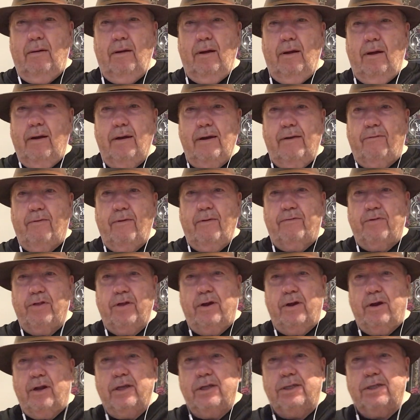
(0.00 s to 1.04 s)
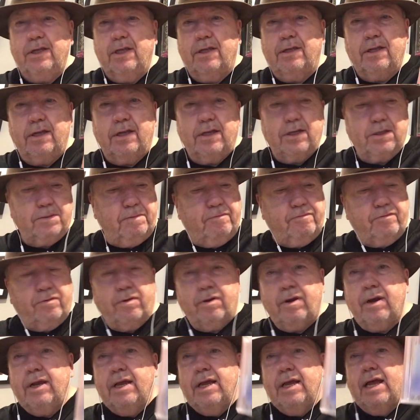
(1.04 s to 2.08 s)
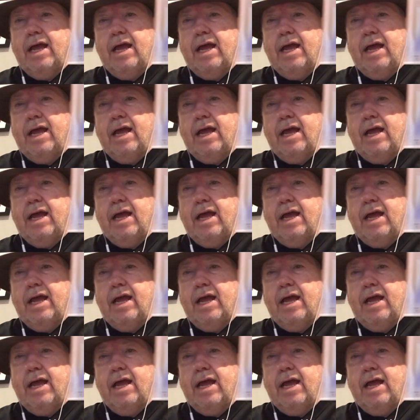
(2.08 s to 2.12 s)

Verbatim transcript: I, I never ever thought of listening to this before.